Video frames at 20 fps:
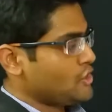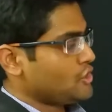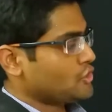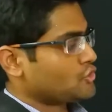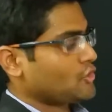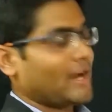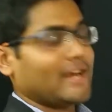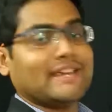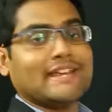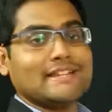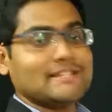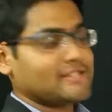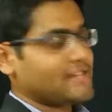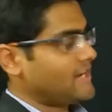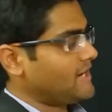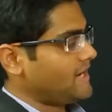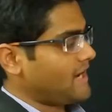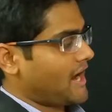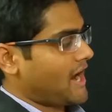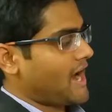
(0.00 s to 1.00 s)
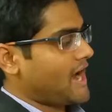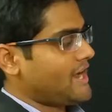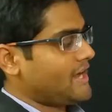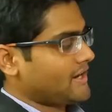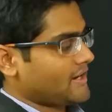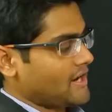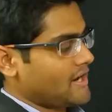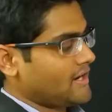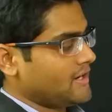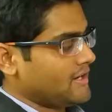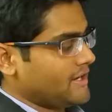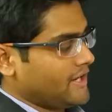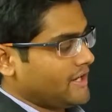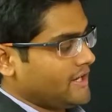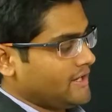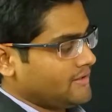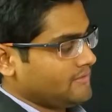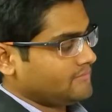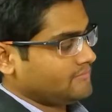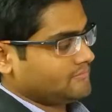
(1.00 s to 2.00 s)
So I can say I run
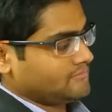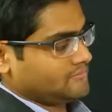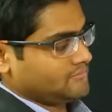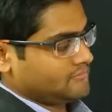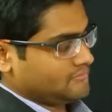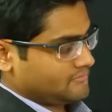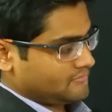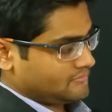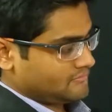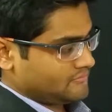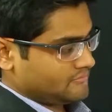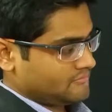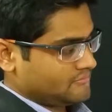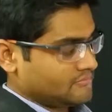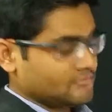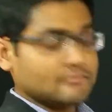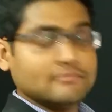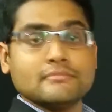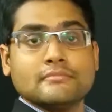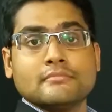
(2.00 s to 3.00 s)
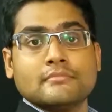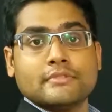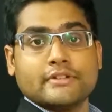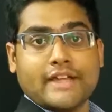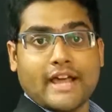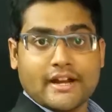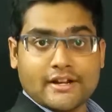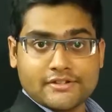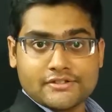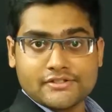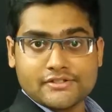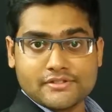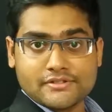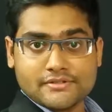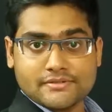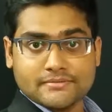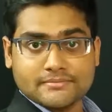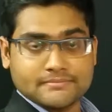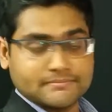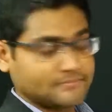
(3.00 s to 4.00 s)
in
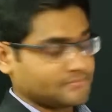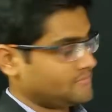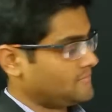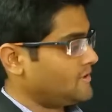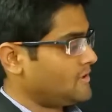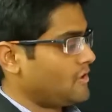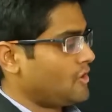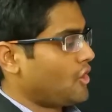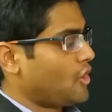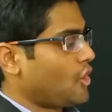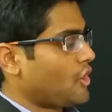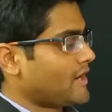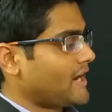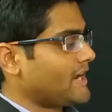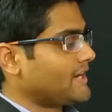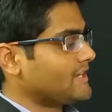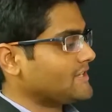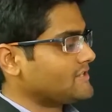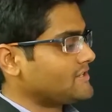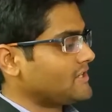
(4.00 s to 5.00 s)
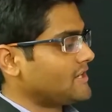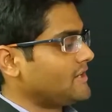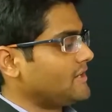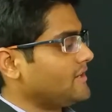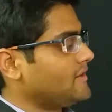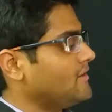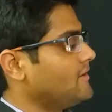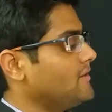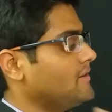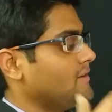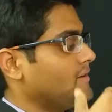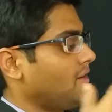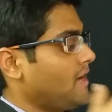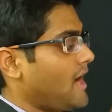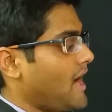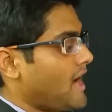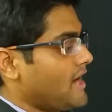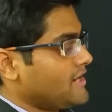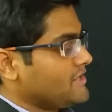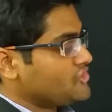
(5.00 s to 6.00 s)
terrace, or I can say
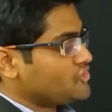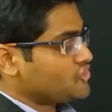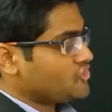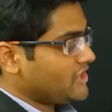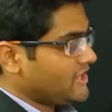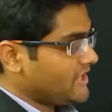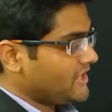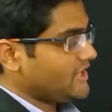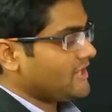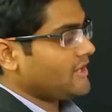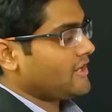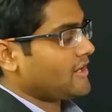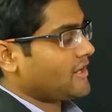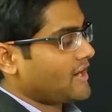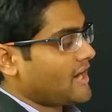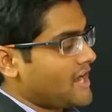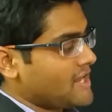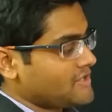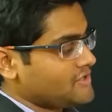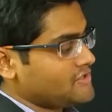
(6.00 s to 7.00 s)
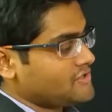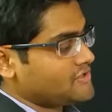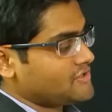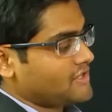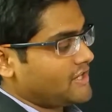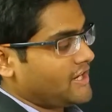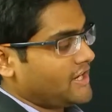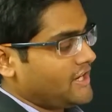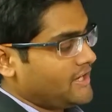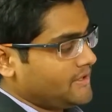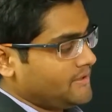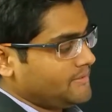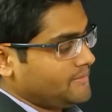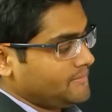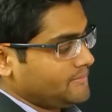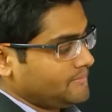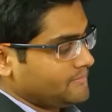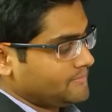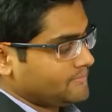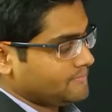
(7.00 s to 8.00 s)
she runs
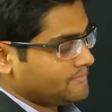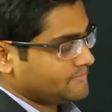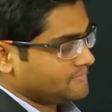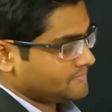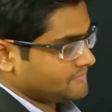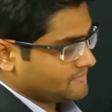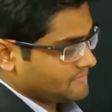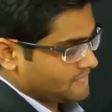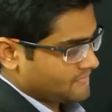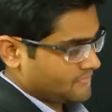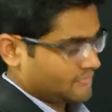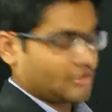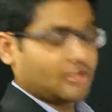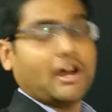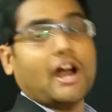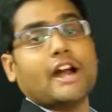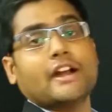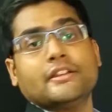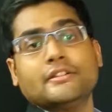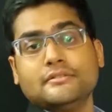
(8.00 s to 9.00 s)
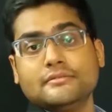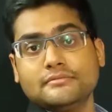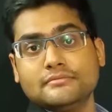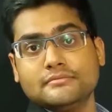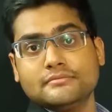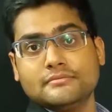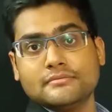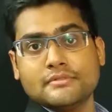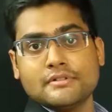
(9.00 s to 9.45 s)
in the garden.